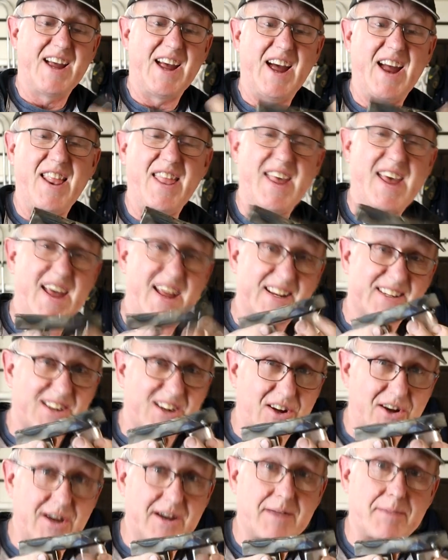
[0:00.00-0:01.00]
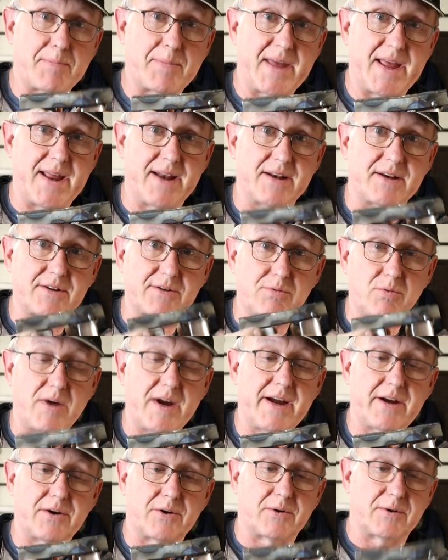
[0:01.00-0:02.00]
and that started to bend as
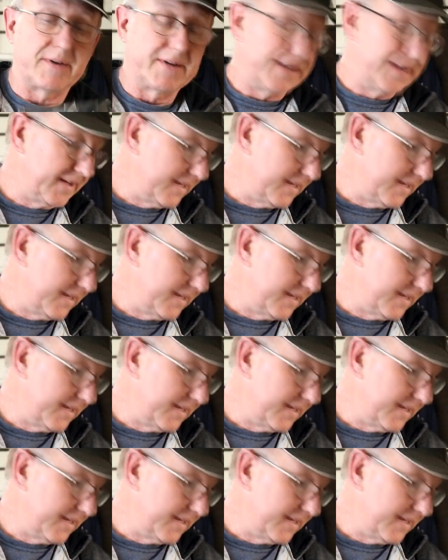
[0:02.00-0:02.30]
well.